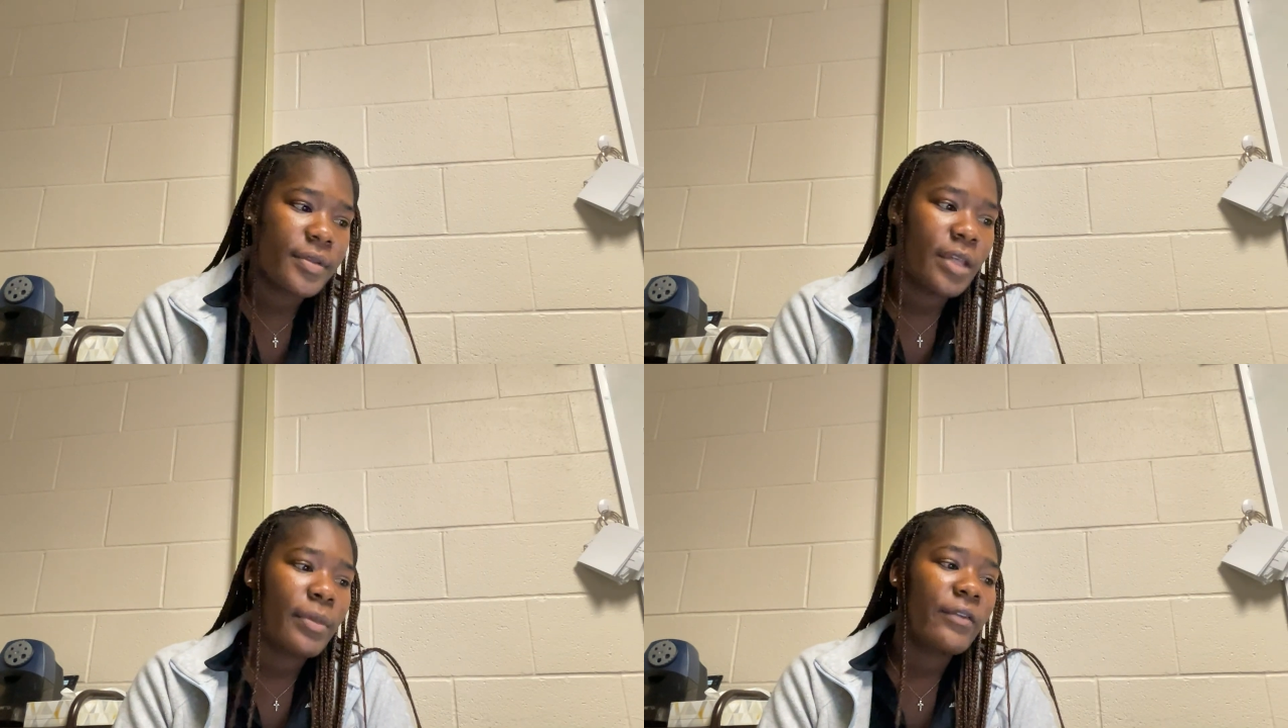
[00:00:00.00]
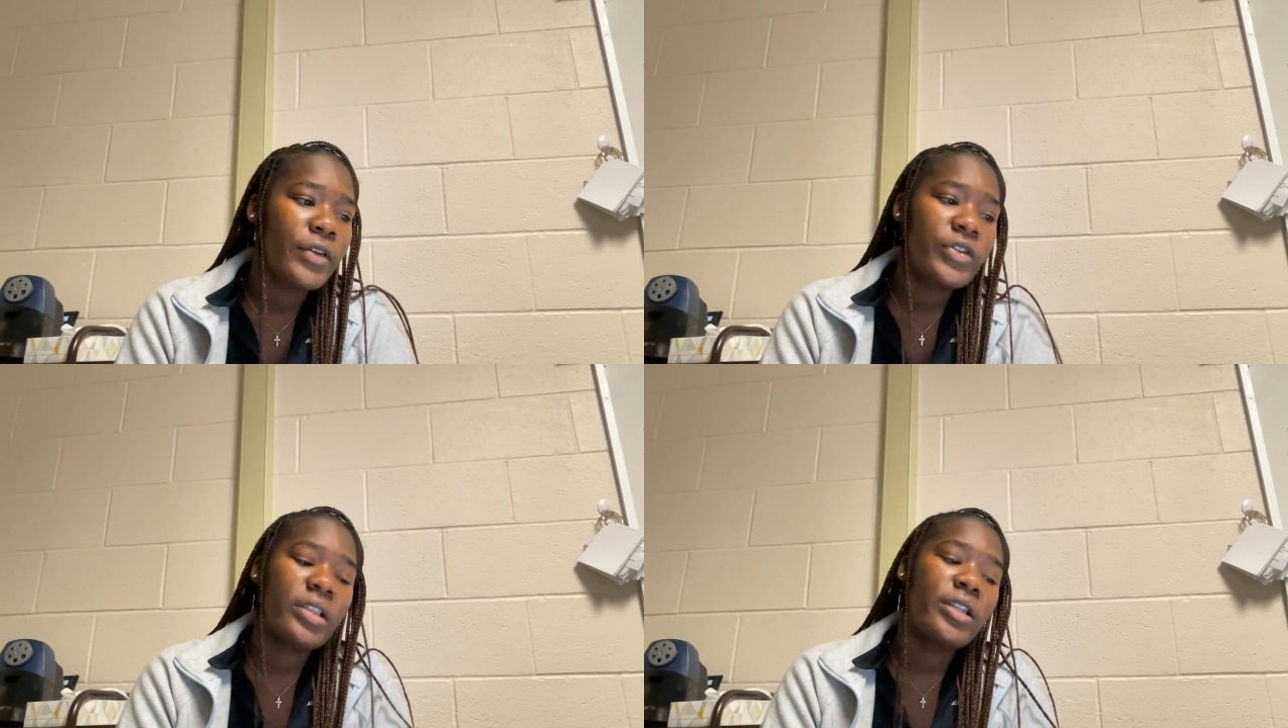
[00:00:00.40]
In my
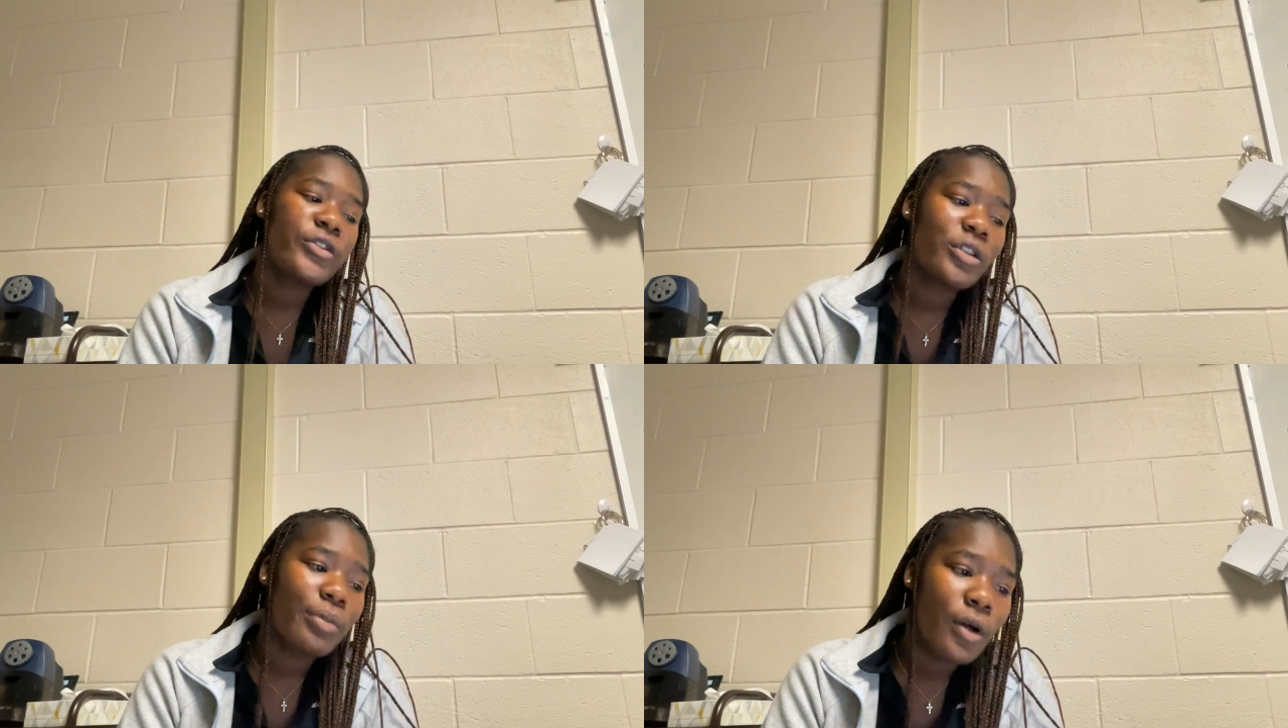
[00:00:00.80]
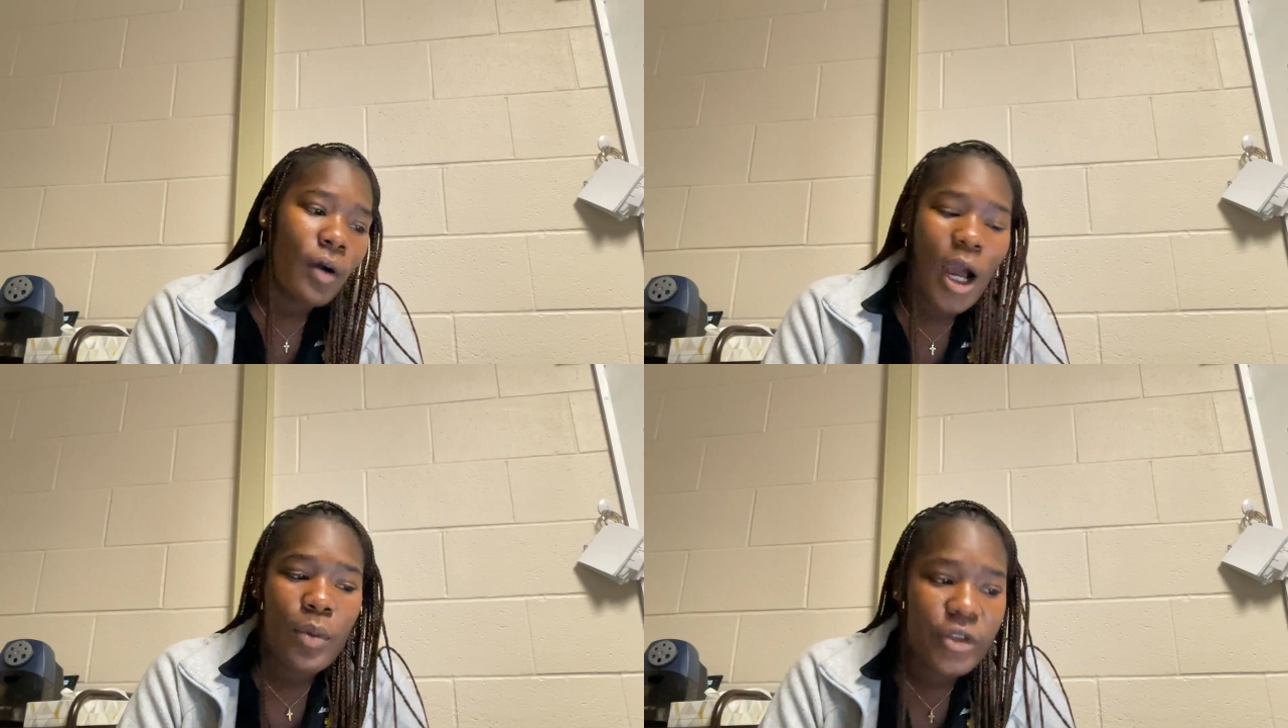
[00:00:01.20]
future leadership role,
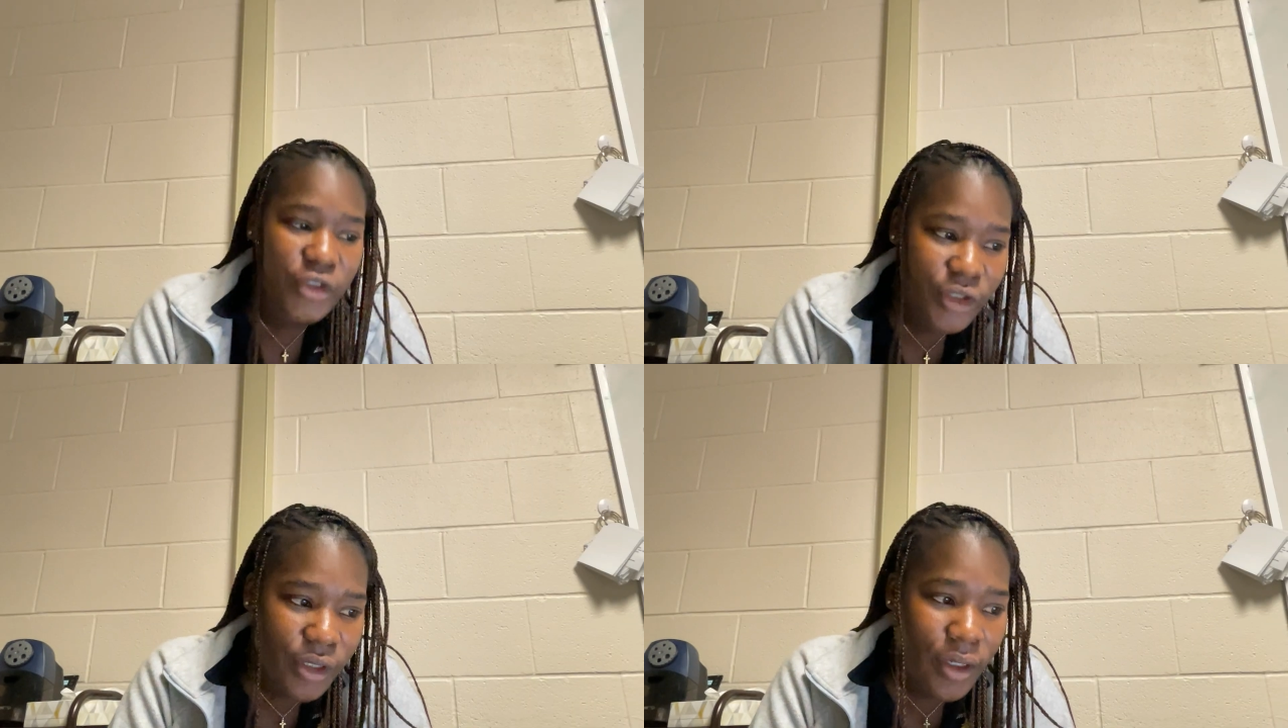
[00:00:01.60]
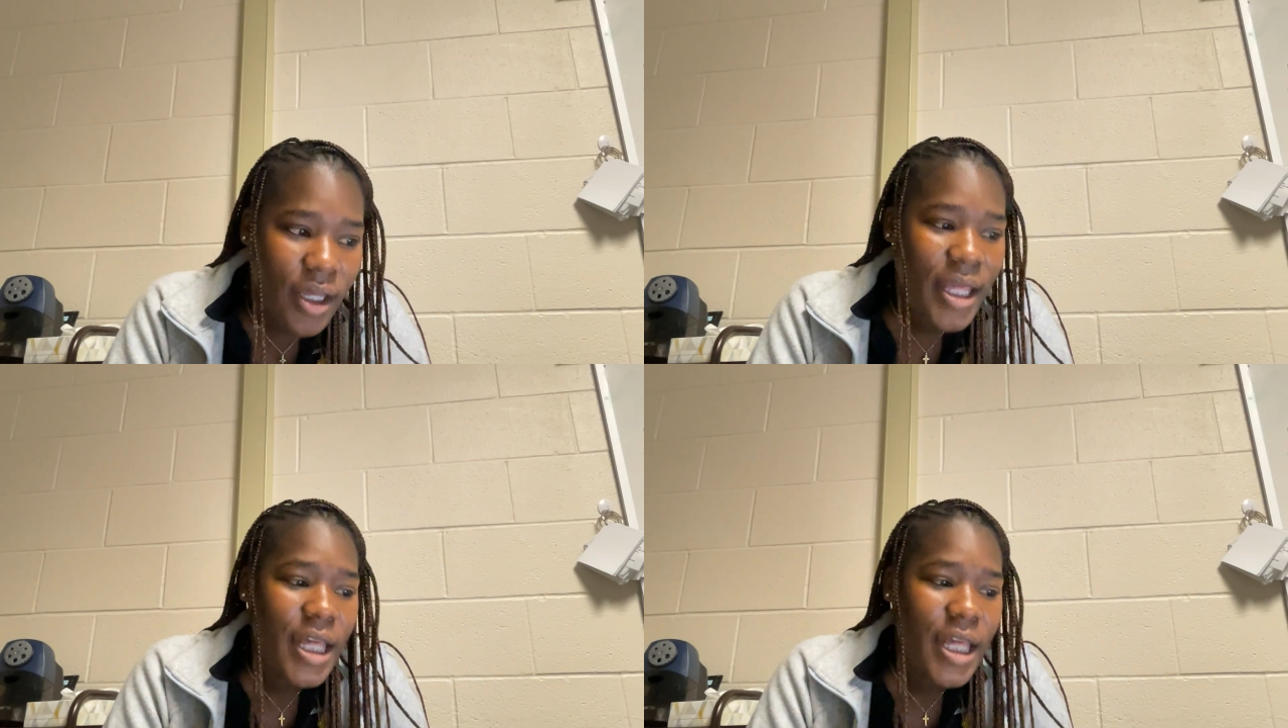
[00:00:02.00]
I will ensure